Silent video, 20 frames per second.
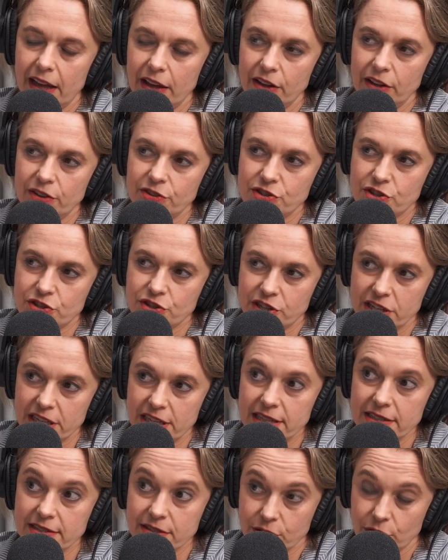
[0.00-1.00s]
a
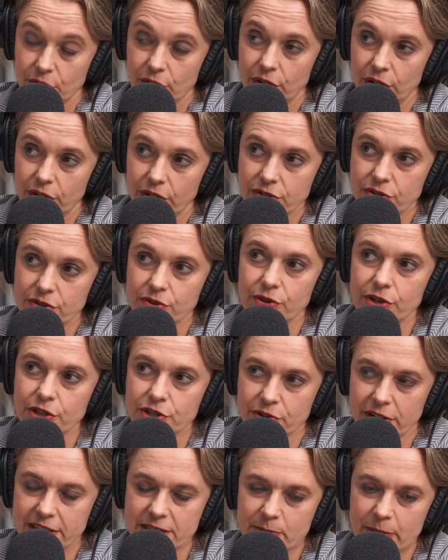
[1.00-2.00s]
sheer skirt or a
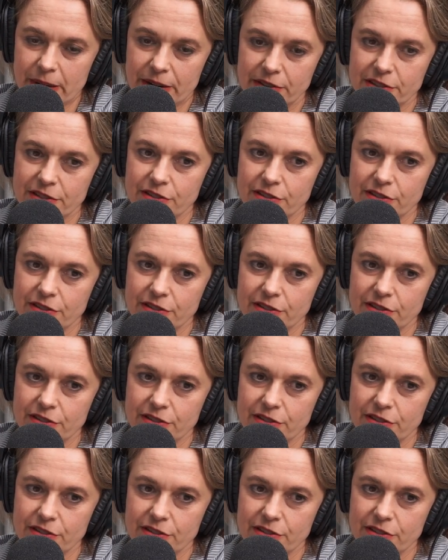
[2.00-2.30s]
transparent